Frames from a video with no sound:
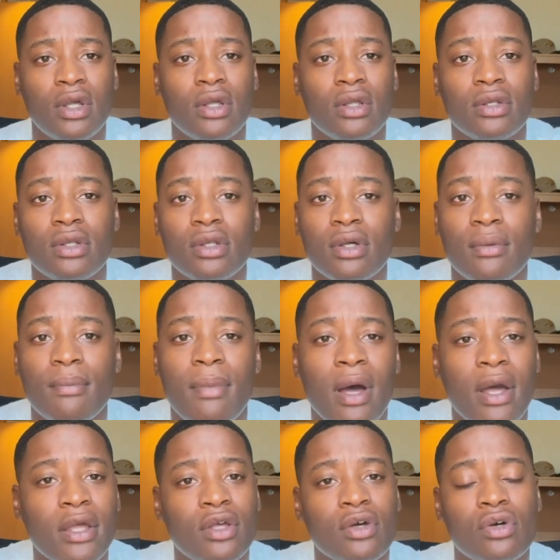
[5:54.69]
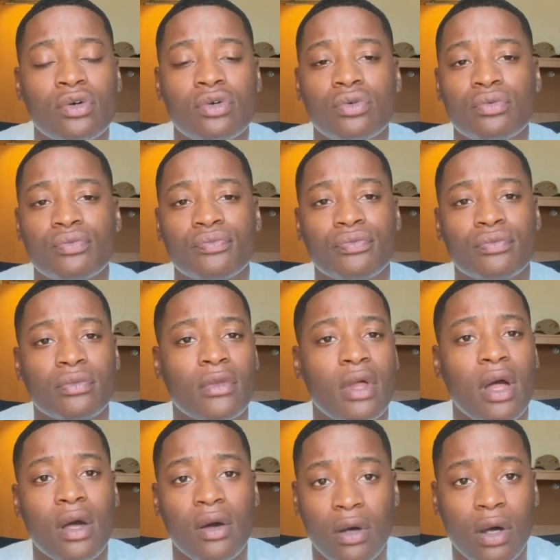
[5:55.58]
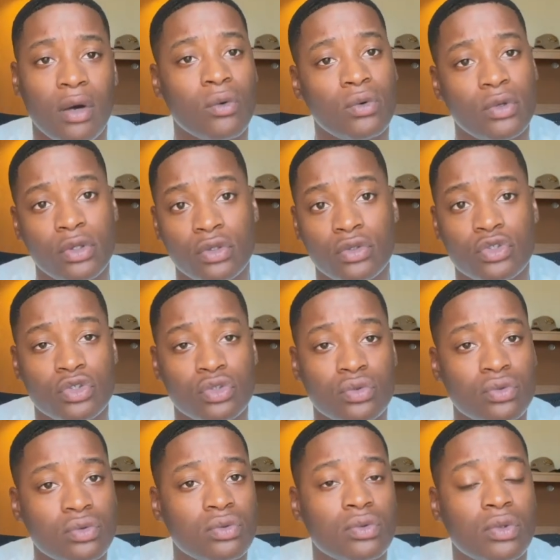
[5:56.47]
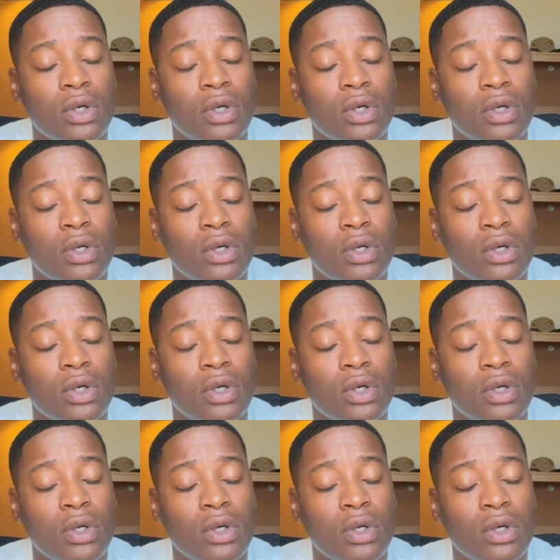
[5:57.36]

the bio, I will too.